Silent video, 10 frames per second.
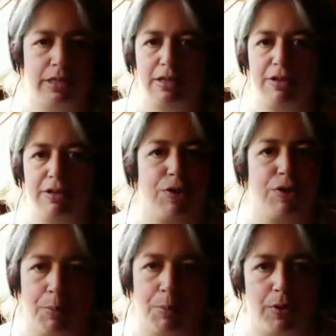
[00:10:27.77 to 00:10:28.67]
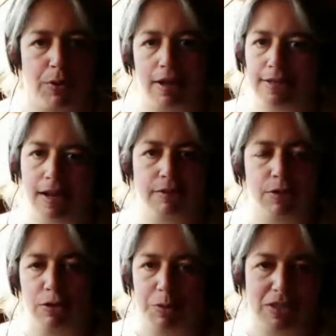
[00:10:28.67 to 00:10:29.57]
the free report that they can
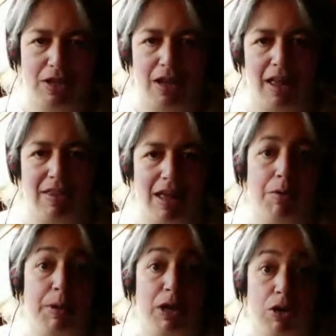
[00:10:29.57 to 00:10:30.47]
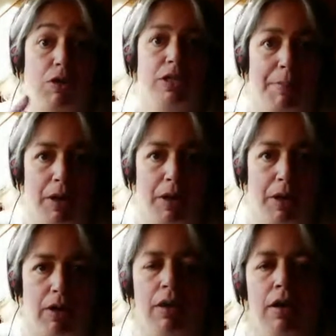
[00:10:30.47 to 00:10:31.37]
download? And that would be your
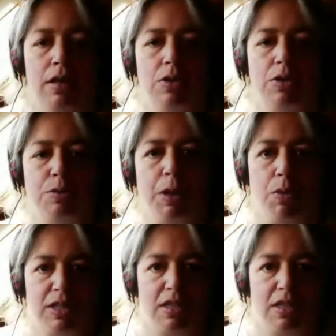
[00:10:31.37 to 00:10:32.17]
seminar, so to speak. What's